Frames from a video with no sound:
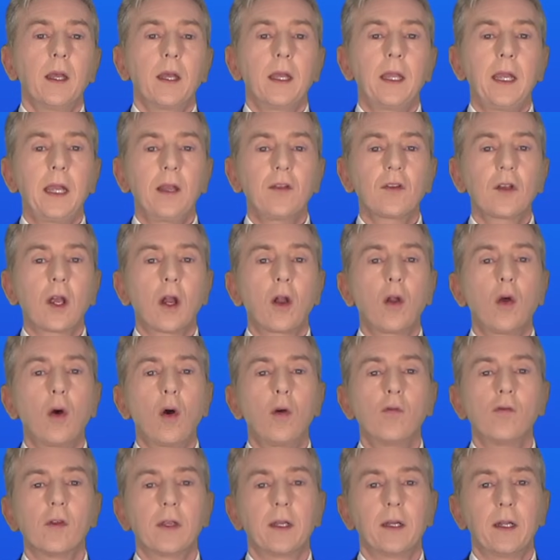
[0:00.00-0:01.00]
Here's
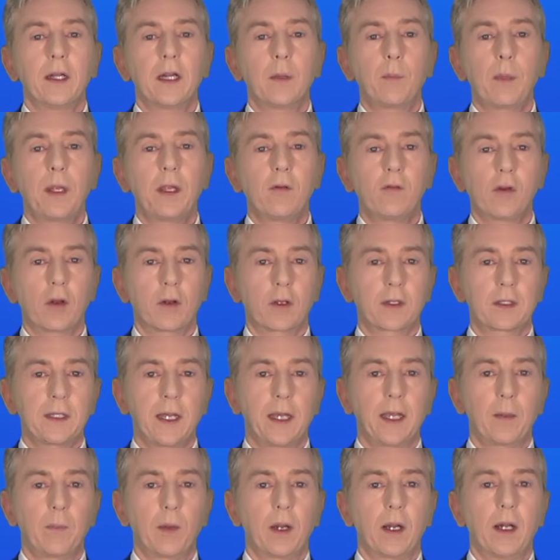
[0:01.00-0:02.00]
chlorine in the periodic
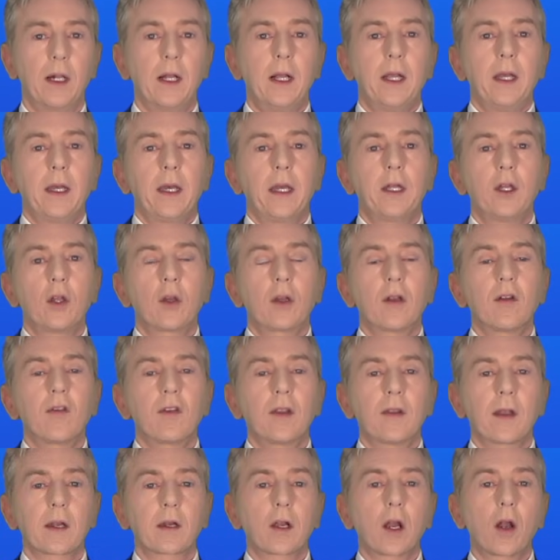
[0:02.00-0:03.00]
table, and you can
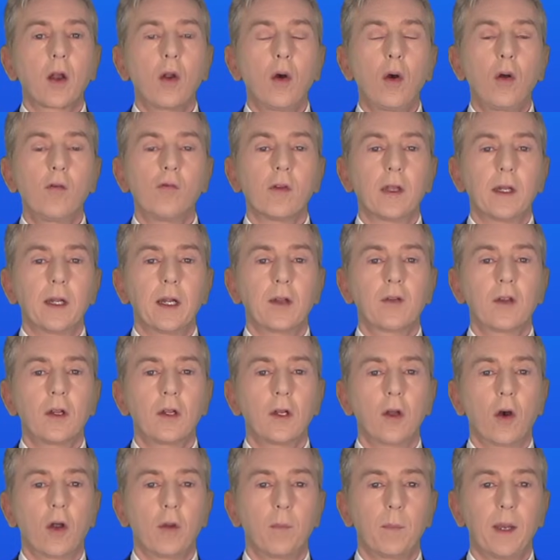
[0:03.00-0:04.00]
see that chlorine is a
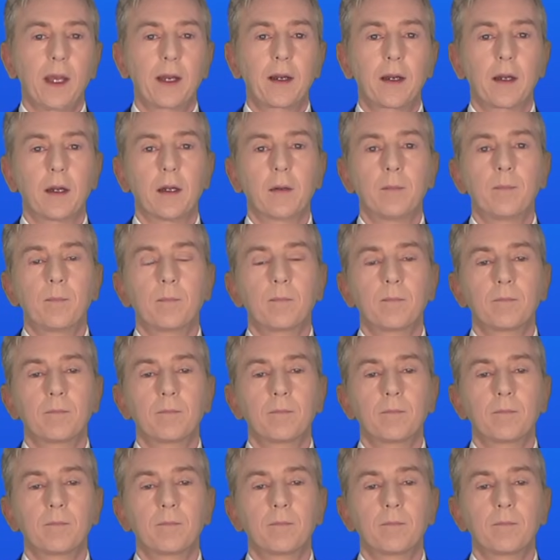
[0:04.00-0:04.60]
non-metal.